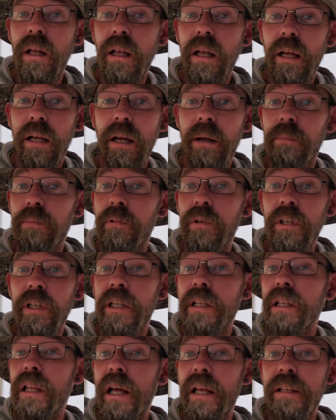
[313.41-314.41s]
Like, I'm really
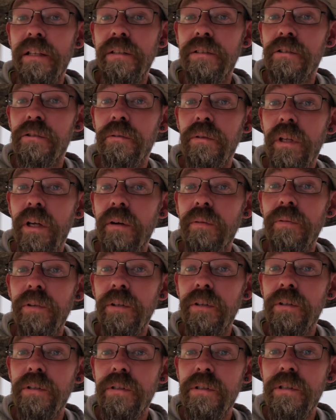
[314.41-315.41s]
glad that you love
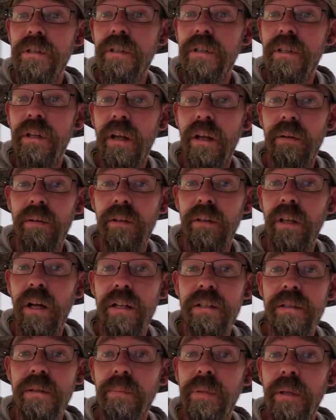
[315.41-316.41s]
yours.
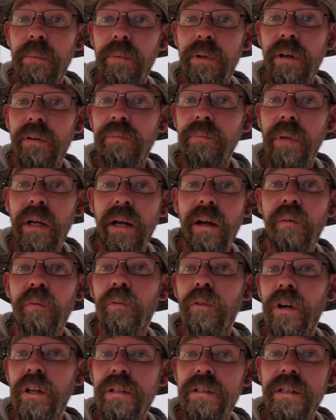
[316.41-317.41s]
Lots of people have them. I got
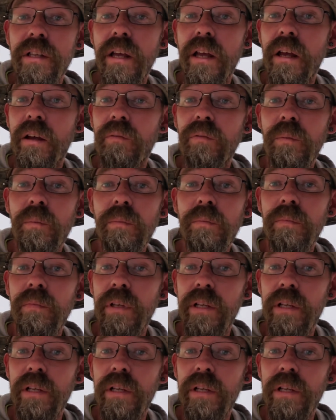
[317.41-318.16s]
friends that have them.